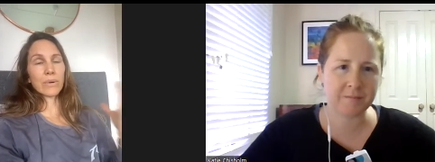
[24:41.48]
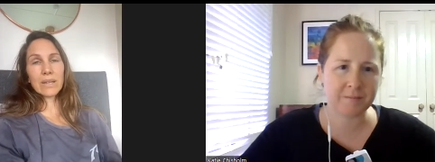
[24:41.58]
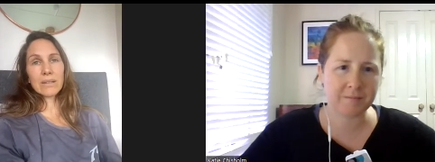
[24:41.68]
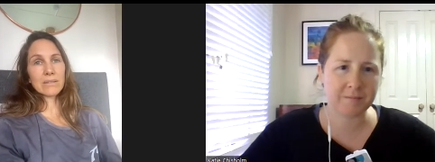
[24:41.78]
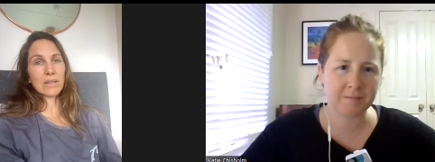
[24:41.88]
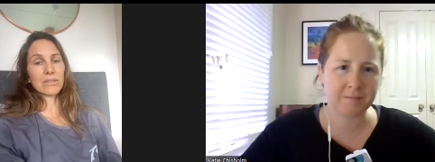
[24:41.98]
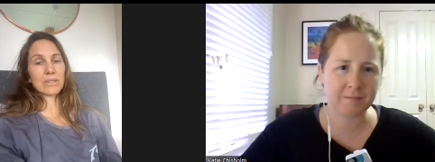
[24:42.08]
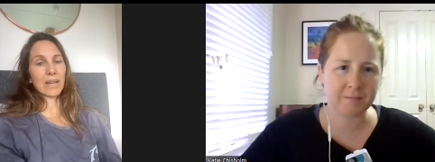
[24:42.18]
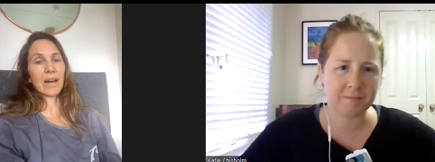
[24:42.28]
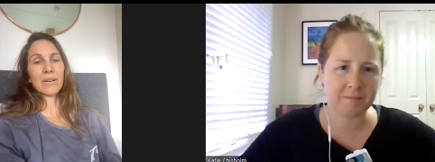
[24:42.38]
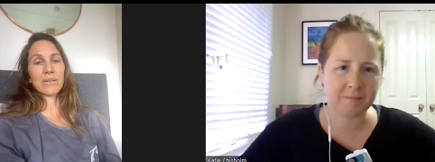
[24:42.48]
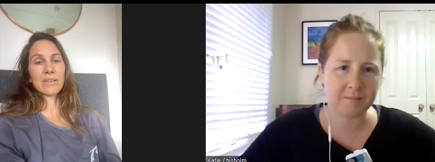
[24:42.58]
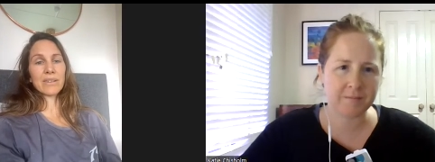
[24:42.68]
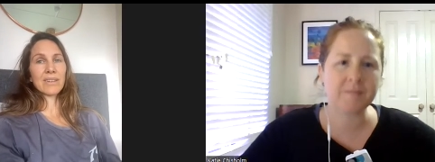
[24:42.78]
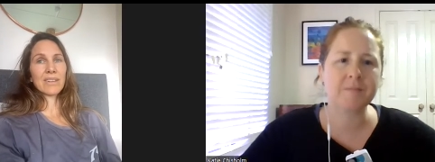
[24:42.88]
Speaker 1: we can slow down,
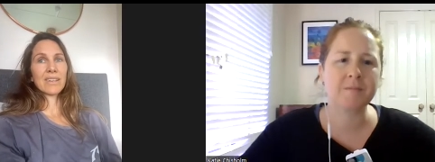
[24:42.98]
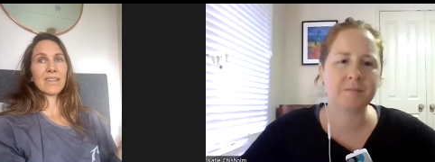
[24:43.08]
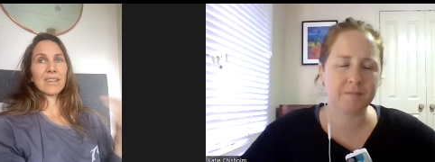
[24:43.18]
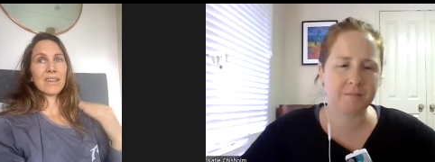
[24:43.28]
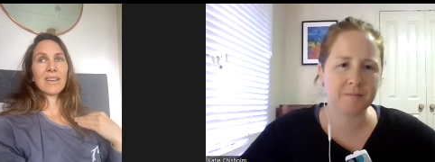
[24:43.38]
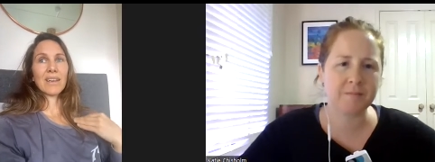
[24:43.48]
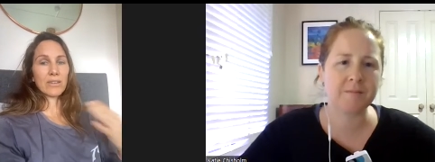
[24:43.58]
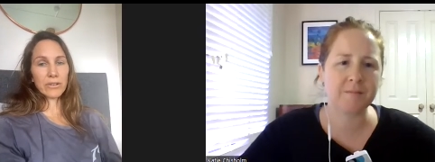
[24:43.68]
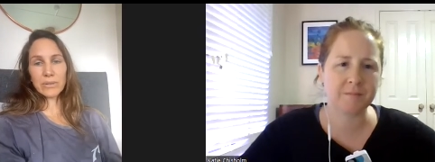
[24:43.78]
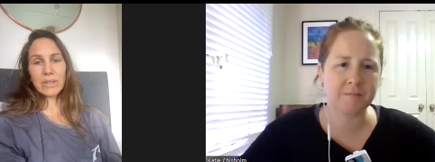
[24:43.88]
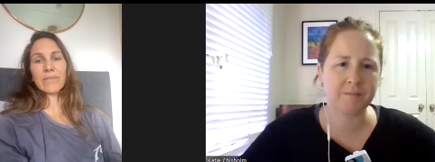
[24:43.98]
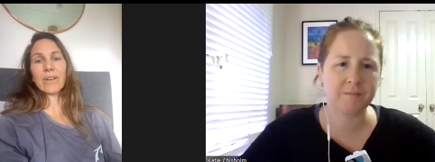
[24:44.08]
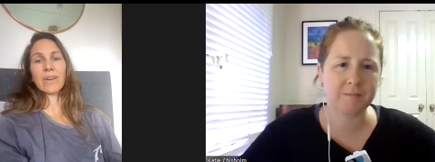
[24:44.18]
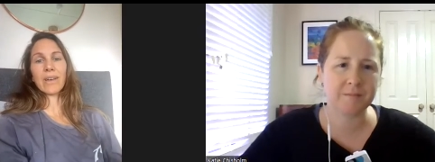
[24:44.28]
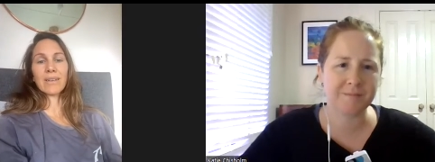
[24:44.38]
and you'll live
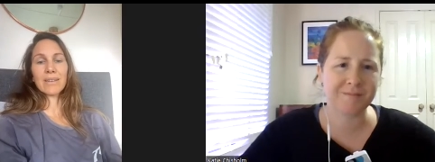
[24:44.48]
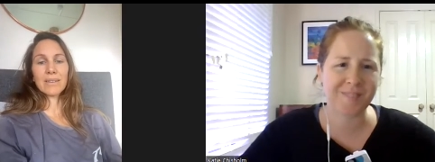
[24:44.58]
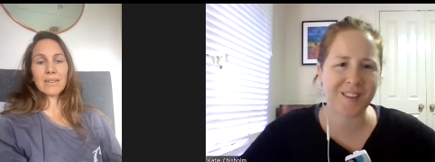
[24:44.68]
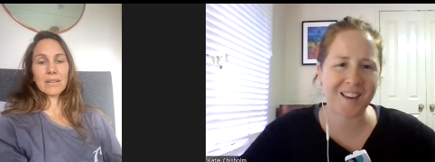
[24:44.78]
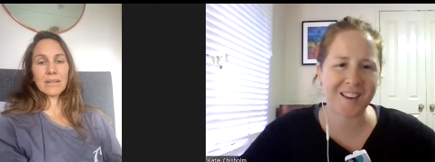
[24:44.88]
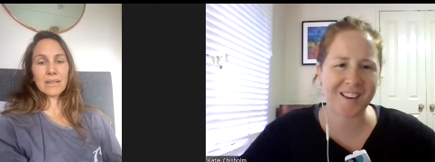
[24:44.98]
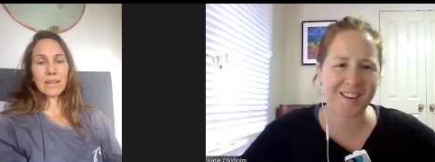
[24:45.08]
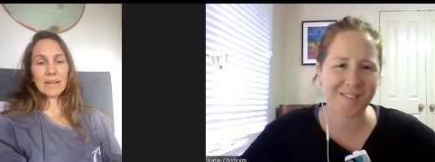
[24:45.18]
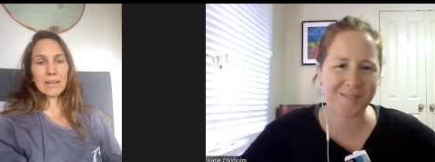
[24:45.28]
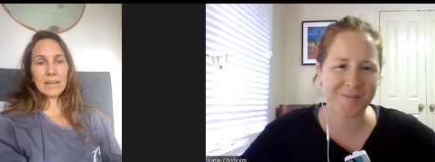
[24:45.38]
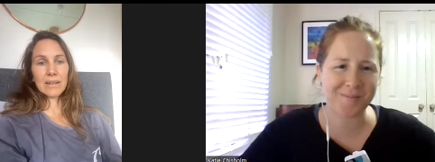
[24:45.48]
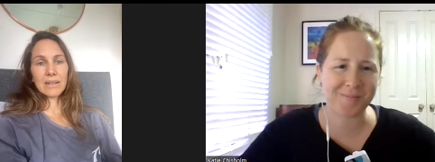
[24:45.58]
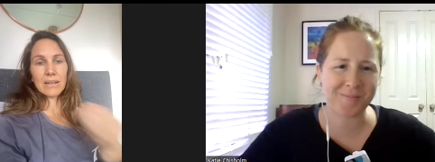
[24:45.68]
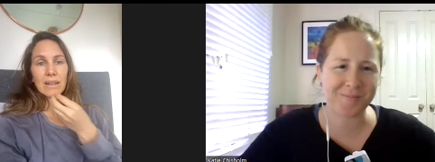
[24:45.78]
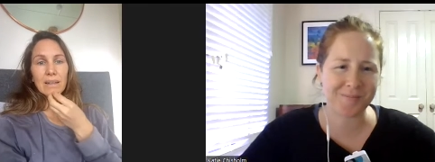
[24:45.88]
longer. Yeah. Like
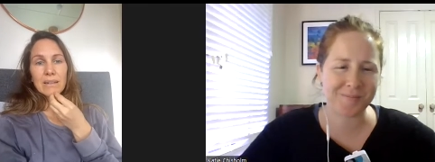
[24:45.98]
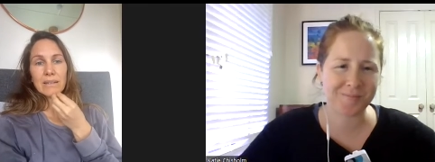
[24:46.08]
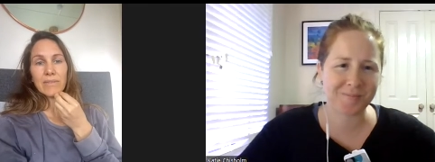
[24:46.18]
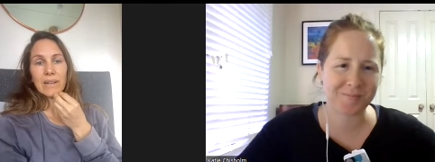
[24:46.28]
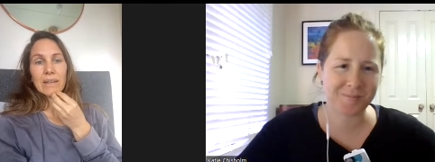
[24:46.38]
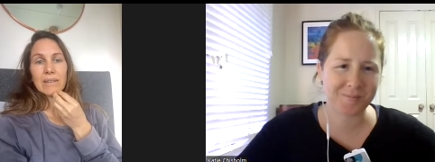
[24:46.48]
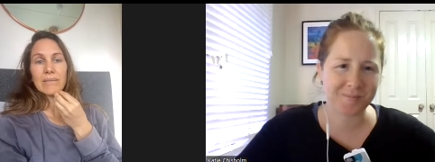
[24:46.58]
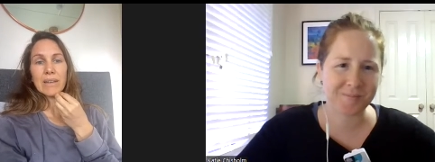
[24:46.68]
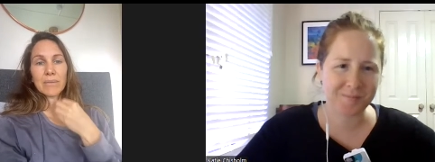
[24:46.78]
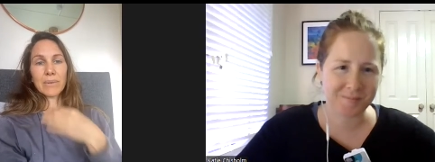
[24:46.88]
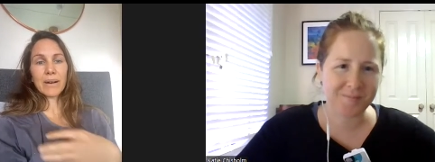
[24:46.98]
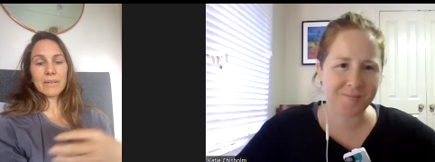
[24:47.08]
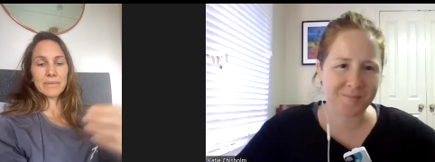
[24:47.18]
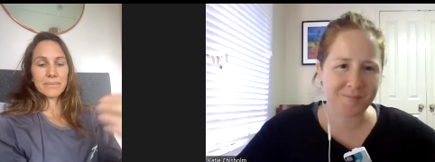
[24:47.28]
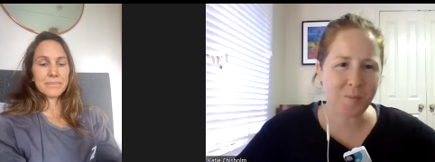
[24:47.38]
collectively as
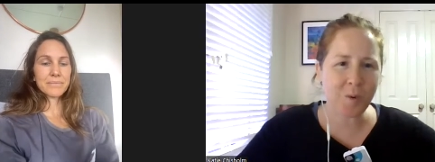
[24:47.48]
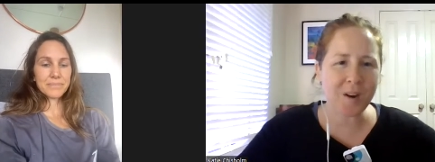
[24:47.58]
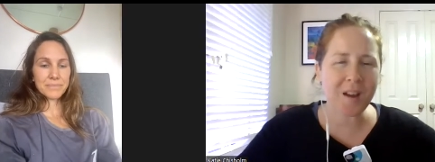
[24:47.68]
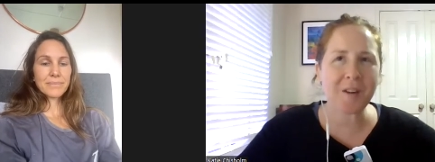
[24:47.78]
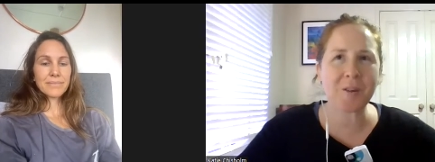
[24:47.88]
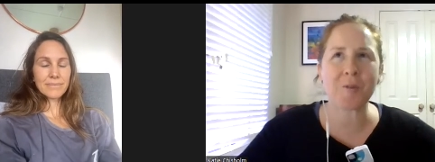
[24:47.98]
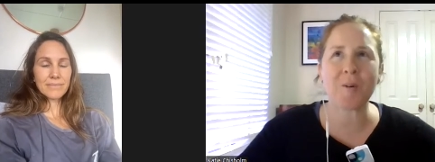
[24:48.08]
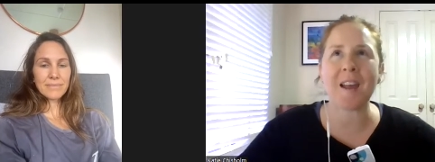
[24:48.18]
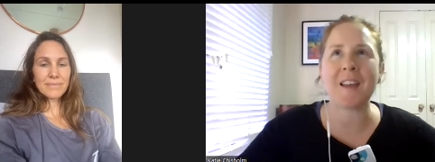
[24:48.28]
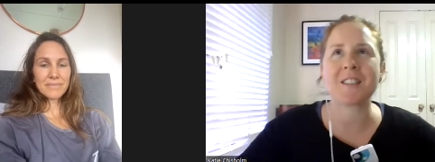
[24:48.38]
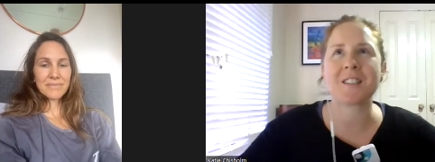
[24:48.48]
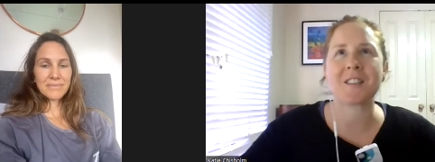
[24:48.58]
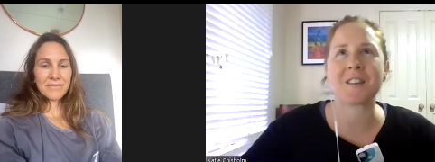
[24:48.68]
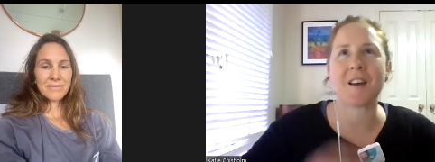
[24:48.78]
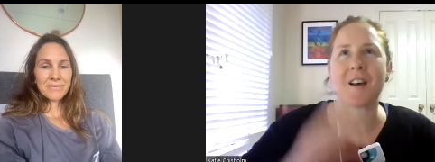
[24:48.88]
well.
Speaker 2: What a great
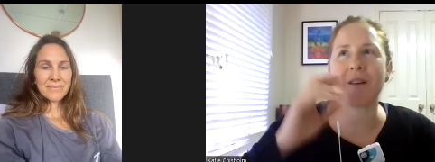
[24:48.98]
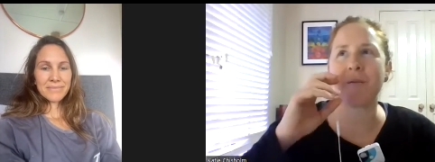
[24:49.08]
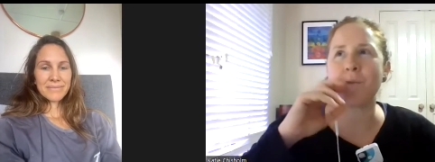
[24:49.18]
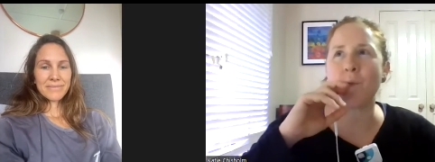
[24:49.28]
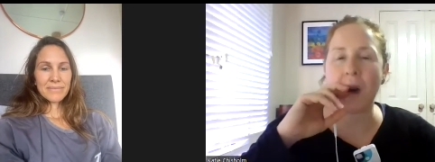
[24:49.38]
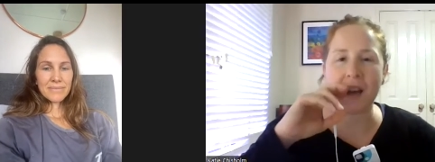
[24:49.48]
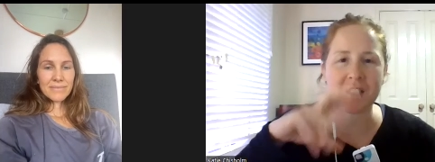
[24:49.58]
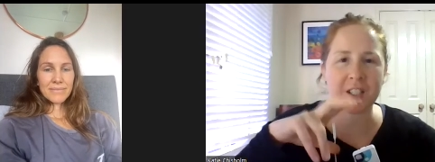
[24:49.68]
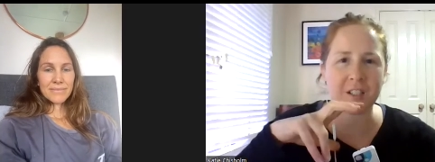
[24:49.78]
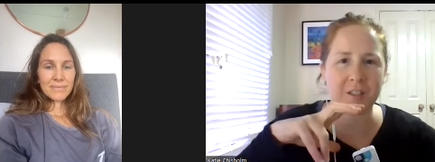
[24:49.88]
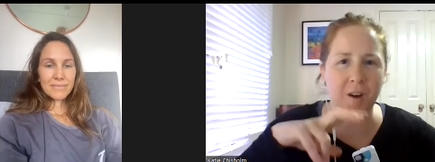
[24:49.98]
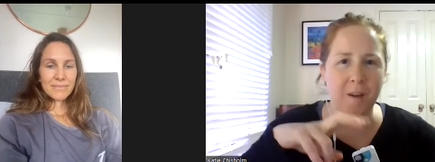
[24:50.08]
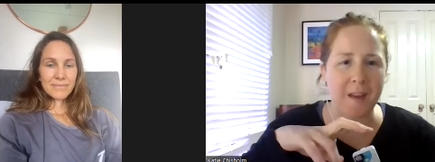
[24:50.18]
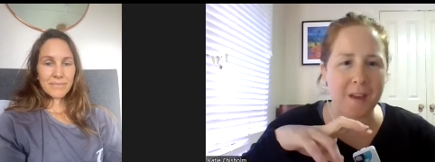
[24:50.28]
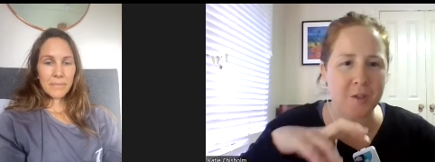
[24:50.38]
um, way to
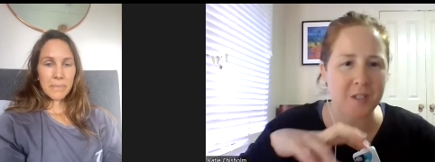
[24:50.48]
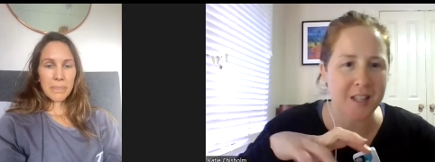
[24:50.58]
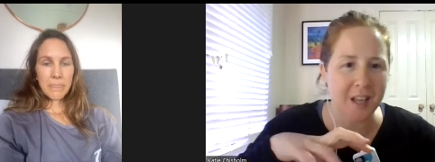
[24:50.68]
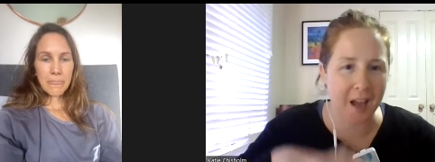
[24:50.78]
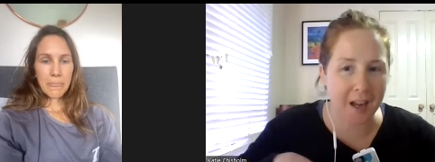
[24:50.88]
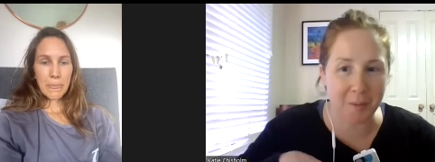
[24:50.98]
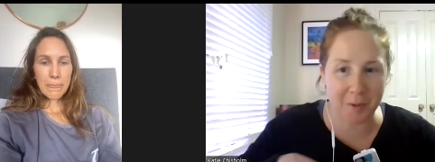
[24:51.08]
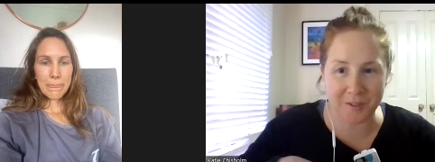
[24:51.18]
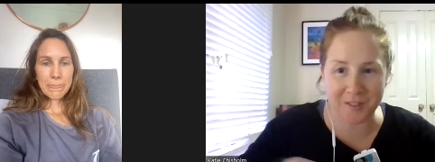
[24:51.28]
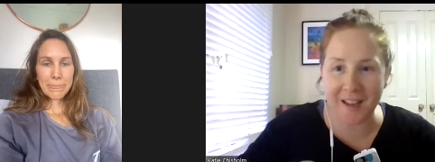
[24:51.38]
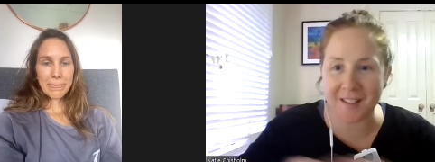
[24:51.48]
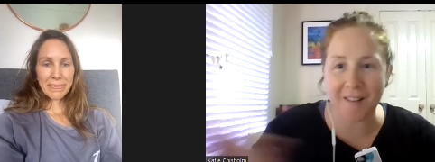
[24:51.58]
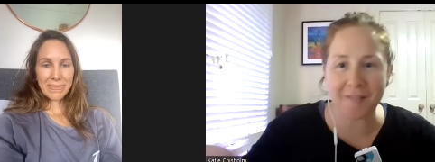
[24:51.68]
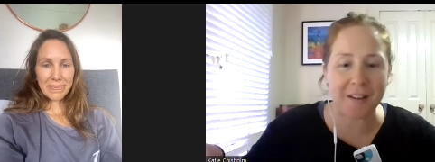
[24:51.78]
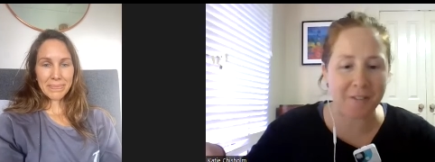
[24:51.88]
describe that using the animals. That
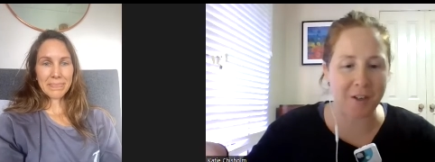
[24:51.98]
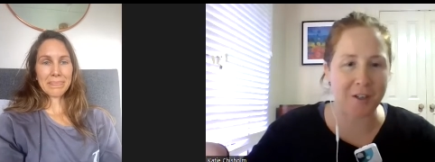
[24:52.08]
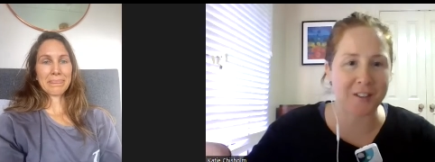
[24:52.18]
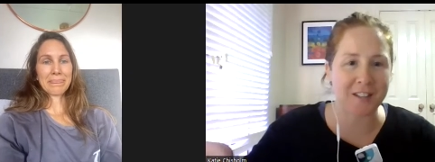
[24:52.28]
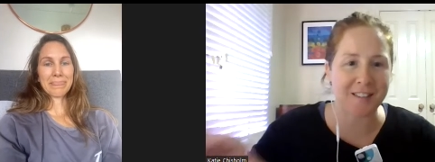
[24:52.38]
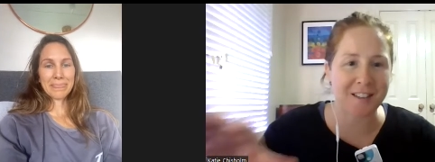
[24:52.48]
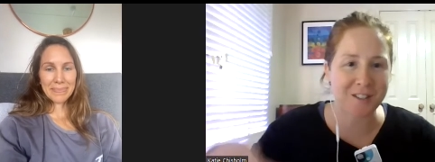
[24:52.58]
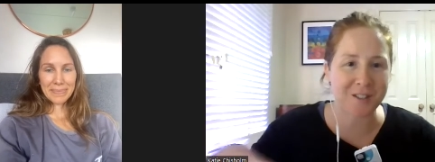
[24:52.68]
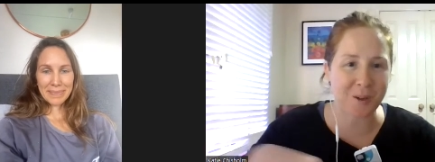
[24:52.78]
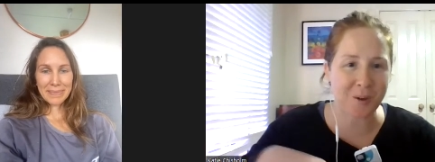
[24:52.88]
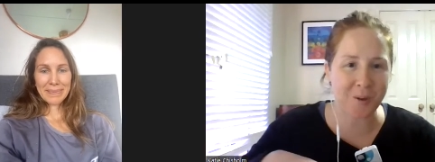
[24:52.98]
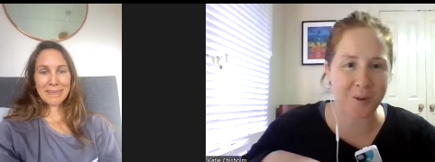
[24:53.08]
I've never mm. heard that. That's so